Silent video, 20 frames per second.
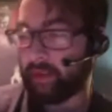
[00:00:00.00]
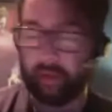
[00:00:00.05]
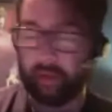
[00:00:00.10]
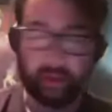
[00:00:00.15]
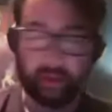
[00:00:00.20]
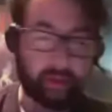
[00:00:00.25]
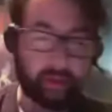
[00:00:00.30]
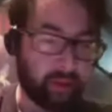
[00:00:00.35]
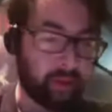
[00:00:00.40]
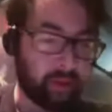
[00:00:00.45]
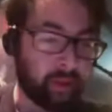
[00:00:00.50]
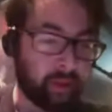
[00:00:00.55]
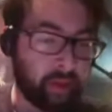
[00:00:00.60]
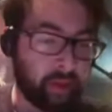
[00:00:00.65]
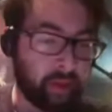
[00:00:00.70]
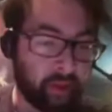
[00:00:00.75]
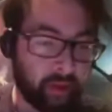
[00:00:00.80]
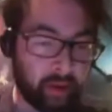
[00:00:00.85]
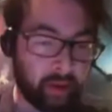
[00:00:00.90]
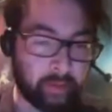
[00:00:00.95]
your
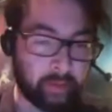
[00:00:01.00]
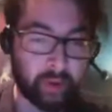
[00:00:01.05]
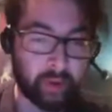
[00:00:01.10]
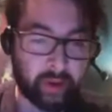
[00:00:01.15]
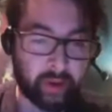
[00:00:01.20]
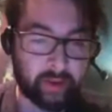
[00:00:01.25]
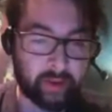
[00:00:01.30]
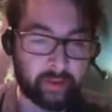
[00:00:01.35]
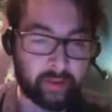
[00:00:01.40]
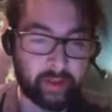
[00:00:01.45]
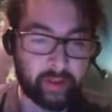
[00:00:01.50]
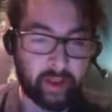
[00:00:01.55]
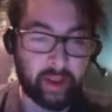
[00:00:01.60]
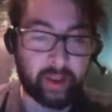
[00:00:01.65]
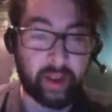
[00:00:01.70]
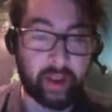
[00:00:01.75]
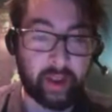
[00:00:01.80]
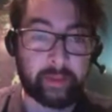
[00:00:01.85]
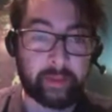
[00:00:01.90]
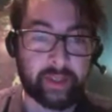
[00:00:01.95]
third book
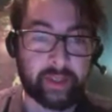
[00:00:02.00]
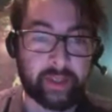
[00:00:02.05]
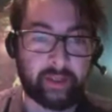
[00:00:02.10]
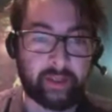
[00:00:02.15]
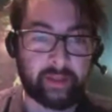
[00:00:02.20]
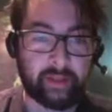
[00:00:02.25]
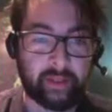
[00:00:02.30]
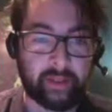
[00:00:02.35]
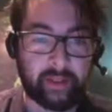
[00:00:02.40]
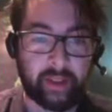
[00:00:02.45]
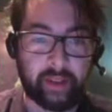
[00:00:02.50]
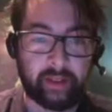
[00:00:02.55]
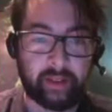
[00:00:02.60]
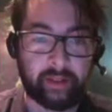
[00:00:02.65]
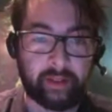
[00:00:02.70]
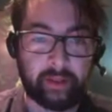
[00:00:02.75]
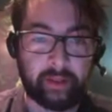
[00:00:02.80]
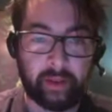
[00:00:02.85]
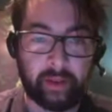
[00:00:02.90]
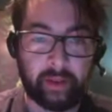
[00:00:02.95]
comes out, and then
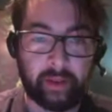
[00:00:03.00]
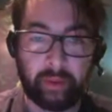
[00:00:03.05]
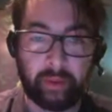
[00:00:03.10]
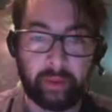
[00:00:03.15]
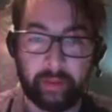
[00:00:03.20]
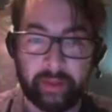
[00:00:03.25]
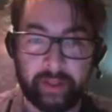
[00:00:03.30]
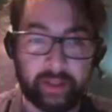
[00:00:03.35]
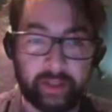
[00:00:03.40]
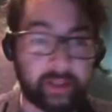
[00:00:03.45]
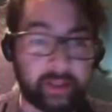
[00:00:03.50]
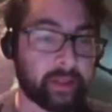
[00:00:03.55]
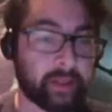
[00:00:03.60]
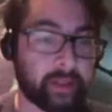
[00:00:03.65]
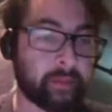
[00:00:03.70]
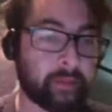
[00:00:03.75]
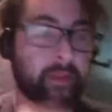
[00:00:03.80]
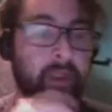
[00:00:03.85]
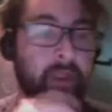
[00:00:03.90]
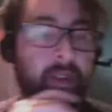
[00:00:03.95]
you'll probably see
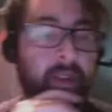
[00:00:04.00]
some